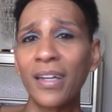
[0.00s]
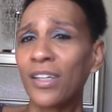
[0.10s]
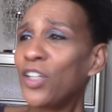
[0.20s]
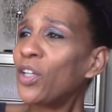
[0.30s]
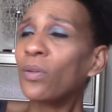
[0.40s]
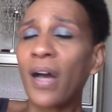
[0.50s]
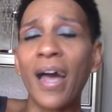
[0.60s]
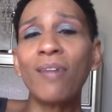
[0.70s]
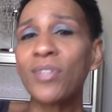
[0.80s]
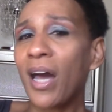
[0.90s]
you don't
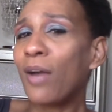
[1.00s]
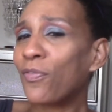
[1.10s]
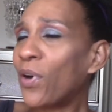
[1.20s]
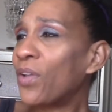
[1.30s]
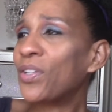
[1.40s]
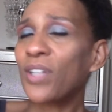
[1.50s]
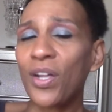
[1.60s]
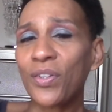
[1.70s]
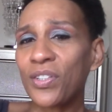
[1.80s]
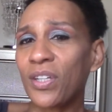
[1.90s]
have time for all this
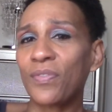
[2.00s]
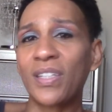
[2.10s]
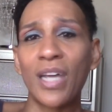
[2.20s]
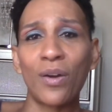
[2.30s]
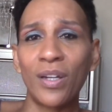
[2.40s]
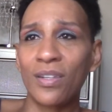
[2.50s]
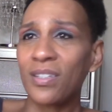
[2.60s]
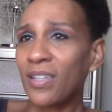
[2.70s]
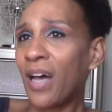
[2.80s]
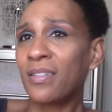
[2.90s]
other stuff that's out here,
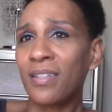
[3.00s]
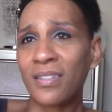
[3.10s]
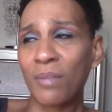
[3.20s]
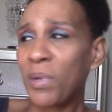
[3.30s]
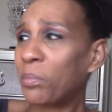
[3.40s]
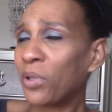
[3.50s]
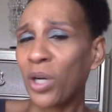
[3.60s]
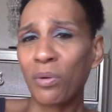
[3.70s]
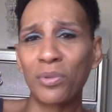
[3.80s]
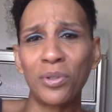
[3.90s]
this nonsense that people are
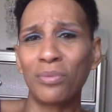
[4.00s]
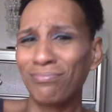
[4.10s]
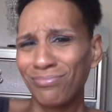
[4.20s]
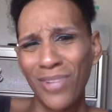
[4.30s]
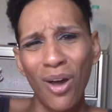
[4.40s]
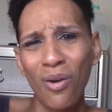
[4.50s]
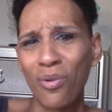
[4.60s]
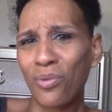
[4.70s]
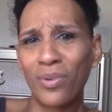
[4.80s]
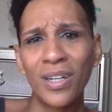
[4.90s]
going through.
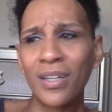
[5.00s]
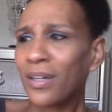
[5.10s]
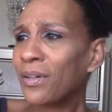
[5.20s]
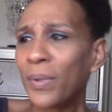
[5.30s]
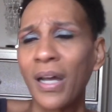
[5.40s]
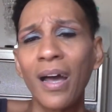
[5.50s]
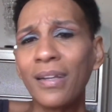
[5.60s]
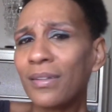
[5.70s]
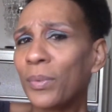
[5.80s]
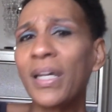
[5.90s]
No,
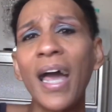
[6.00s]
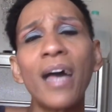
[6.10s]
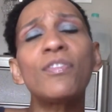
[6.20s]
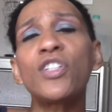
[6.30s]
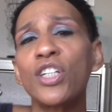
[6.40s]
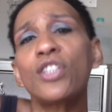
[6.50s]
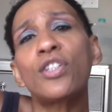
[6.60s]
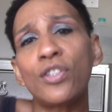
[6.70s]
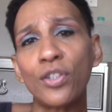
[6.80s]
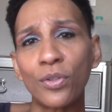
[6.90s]
we have shit
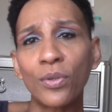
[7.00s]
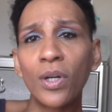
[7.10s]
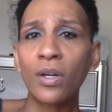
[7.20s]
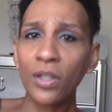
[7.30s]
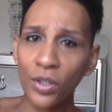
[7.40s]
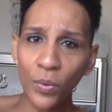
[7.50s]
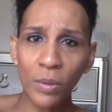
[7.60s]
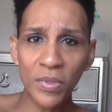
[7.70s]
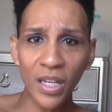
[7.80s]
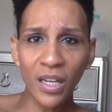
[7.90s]
to do. You know what
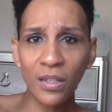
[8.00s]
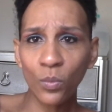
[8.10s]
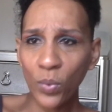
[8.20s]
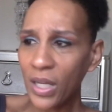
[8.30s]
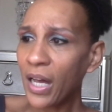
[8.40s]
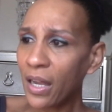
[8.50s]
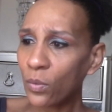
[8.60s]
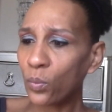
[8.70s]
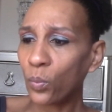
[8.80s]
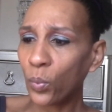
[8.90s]
I'm saying?
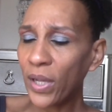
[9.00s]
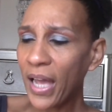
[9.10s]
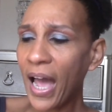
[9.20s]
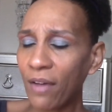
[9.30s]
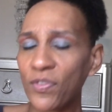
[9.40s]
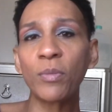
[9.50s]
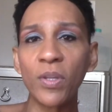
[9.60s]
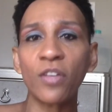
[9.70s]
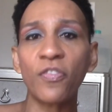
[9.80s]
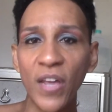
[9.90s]
We have to be
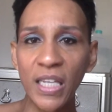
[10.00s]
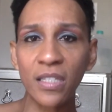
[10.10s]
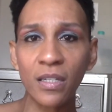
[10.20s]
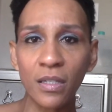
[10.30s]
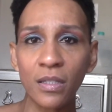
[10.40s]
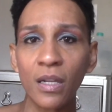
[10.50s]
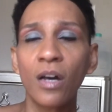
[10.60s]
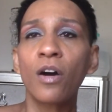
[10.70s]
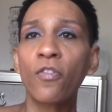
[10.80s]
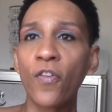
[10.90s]
the faces
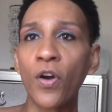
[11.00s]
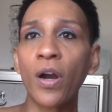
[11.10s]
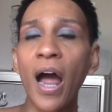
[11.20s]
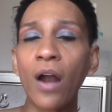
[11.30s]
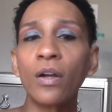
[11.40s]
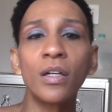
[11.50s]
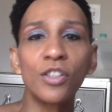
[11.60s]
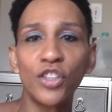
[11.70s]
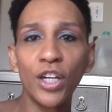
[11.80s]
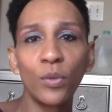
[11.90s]
for our
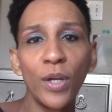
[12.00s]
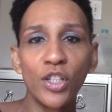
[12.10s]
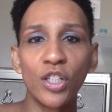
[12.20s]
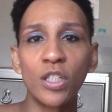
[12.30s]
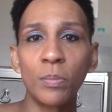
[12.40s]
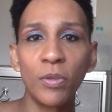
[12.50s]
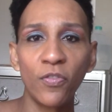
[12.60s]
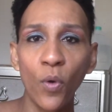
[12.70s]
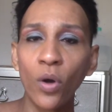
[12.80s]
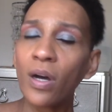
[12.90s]
generations
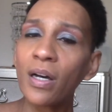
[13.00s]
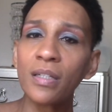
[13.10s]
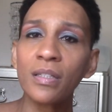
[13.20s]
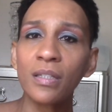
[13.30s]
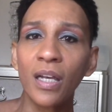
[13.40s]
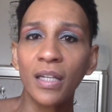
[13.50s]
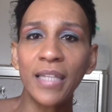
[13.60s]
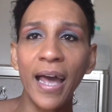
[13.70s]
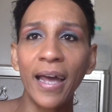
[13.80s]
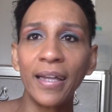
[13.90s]
before us
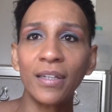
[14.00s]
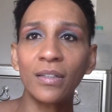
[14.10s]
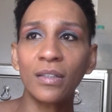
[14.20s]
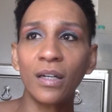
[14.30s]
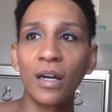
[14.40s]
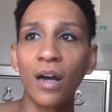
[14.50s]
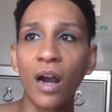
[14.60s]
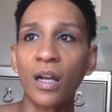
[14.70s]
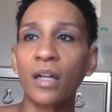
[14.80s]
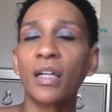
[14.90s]
that
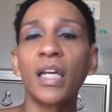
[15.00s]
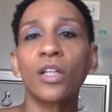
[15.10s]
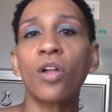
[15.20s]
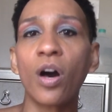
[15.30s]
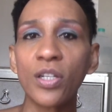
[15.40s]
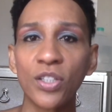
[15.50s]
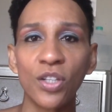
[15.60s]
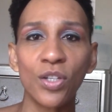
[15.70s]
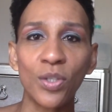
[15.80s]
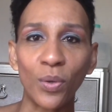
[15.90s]
are gonna get lost
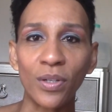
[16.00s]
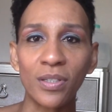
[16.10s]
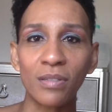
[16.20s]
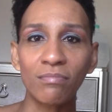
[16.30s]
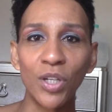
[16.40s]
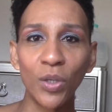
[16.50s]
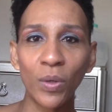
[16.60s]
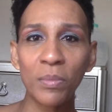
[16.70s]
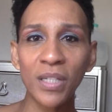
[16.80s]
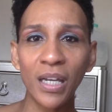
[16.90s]
in the source. You know
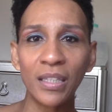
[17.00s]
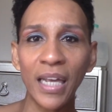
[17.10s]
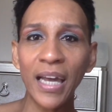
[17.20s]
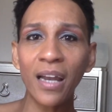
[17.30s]
what I'm saying? They gotta